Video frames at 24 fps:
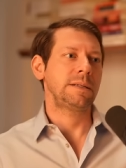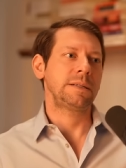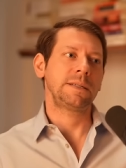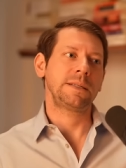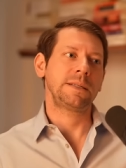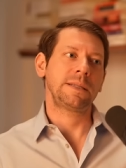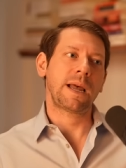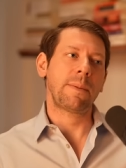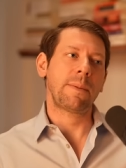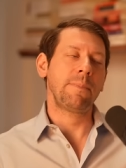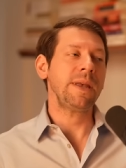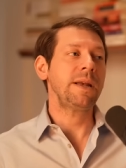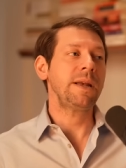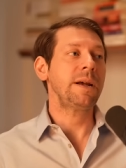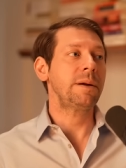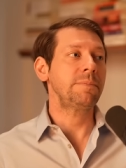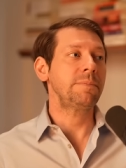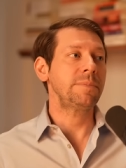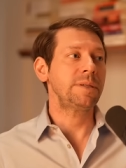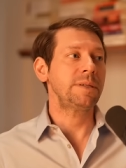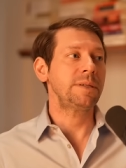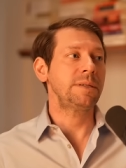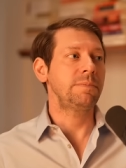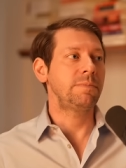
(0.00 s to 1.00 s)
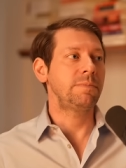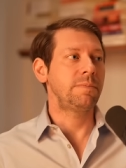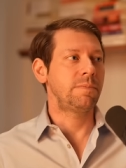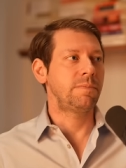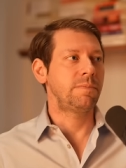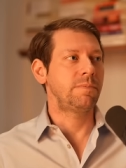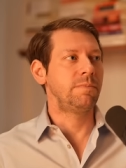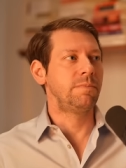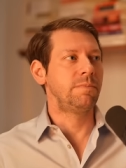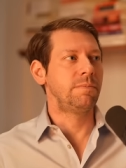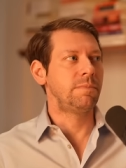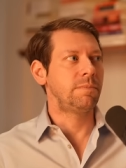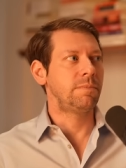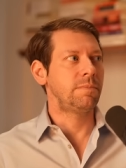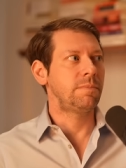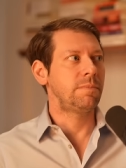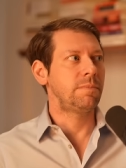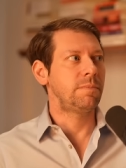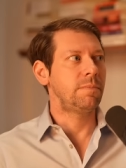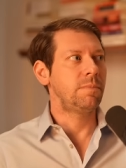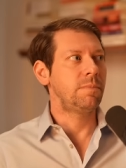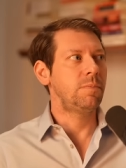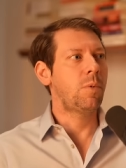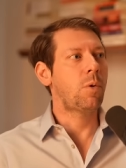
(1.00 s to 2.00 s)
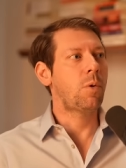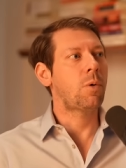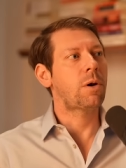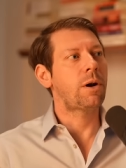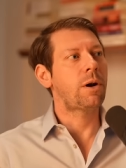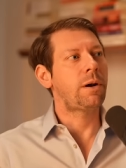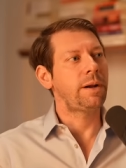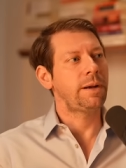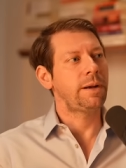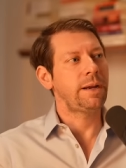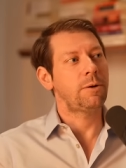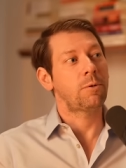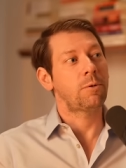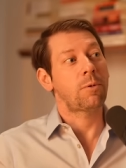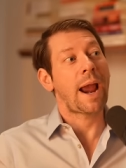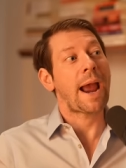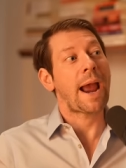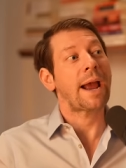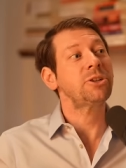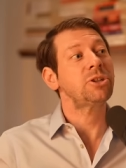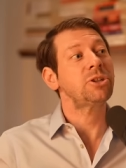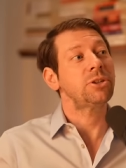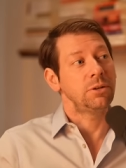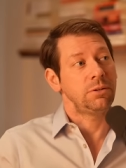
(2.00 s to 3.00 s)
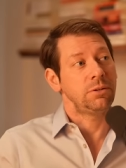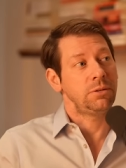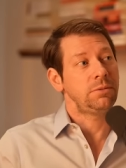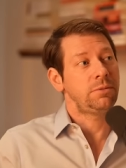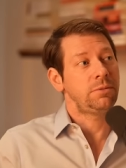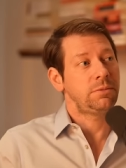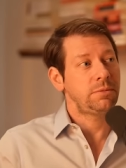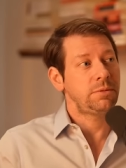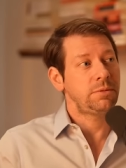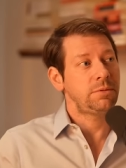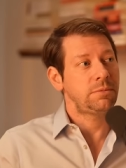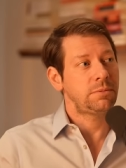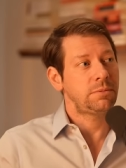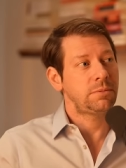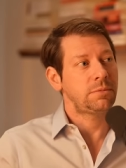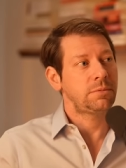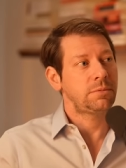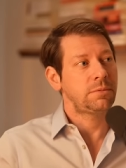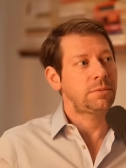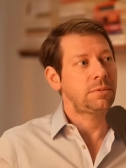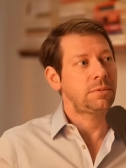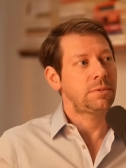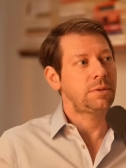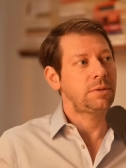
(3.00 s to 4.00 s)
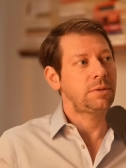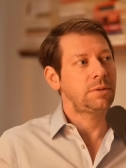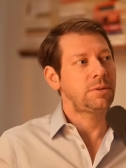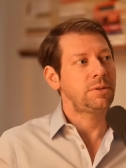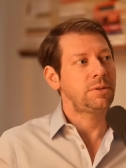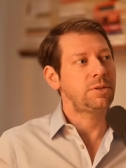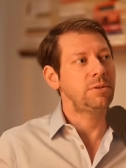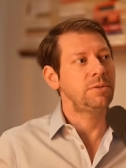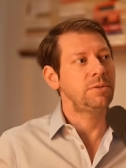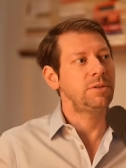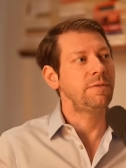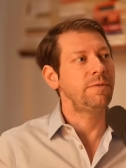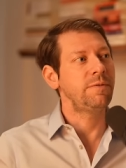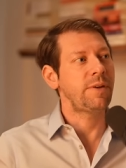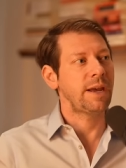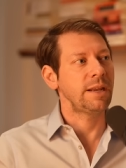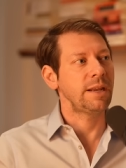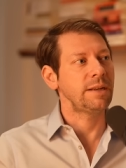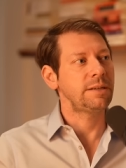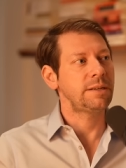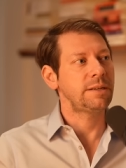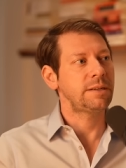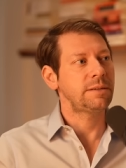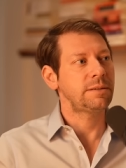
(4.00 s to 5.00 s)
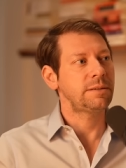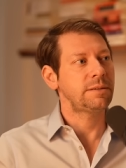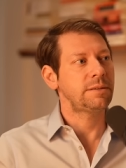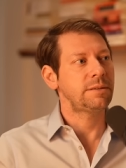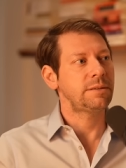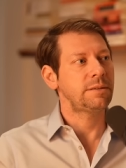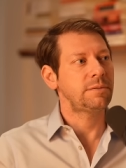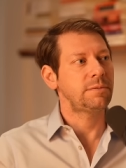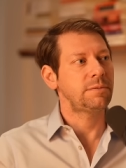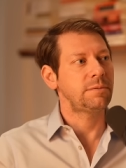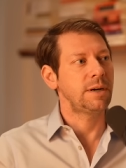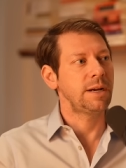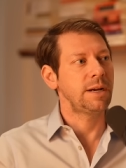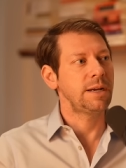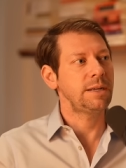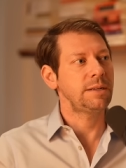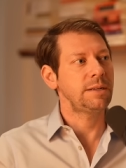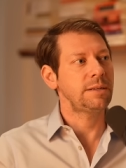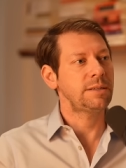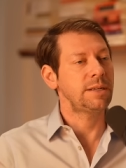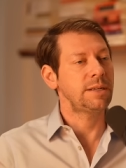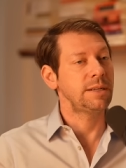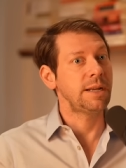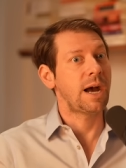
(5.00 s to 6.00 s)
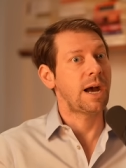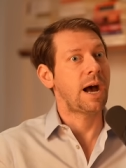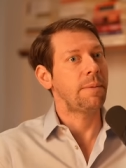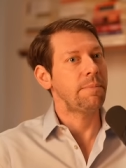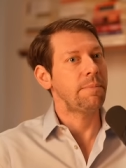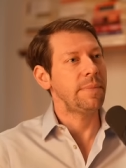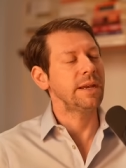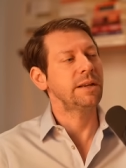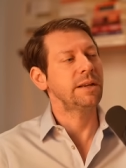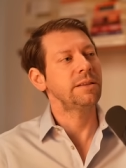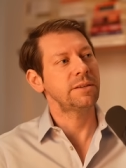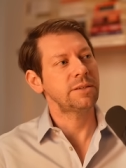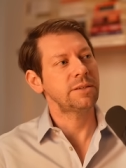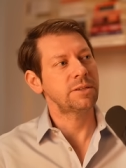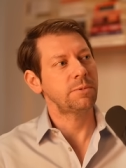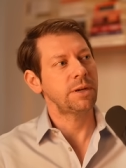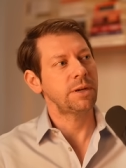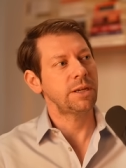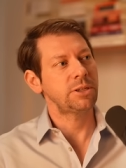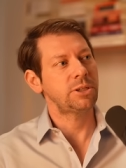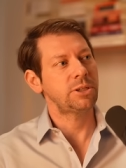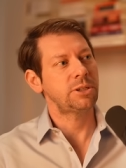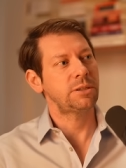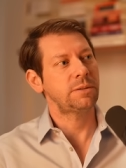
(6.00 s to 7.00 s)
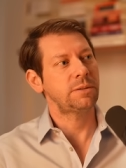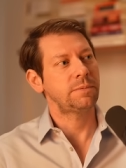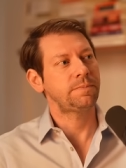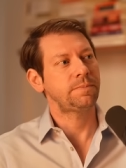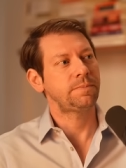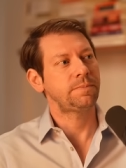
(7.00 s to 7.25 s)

that becomes more irrational to defend, right? To not make the switch.